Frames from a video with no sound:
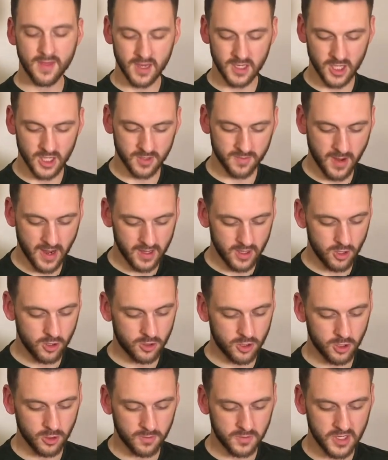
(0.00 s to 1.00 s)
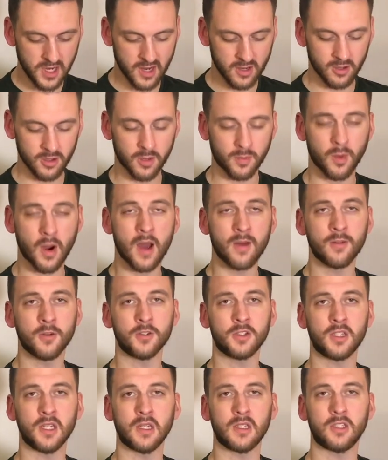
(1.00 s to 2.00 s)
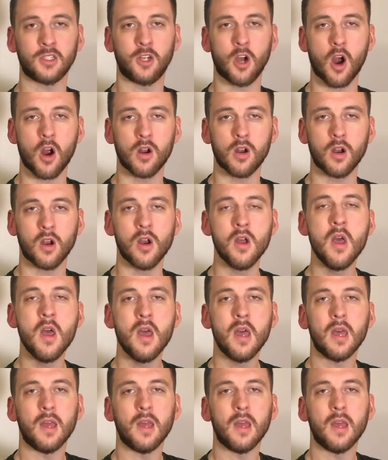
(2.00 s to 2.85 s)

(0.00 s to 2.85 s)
this is my YouTube channel, The Bravo 6 Gardener.